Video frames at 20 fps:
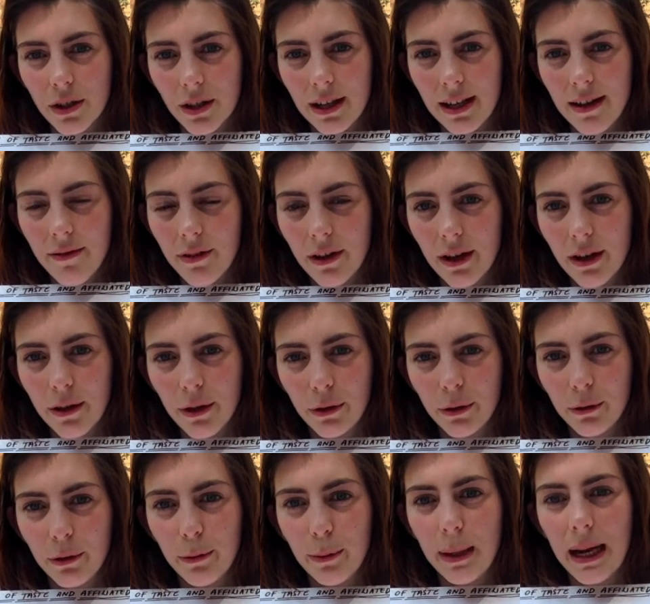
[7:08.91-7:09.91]
the liver, the
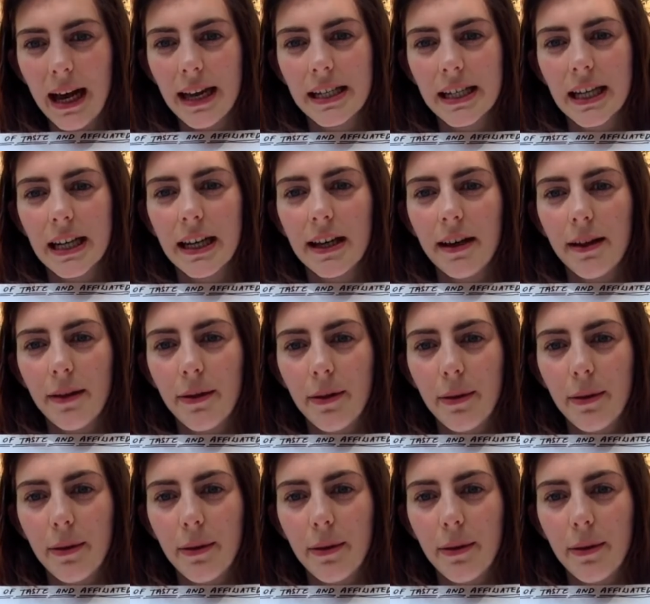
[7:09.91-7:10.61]
gallbladder,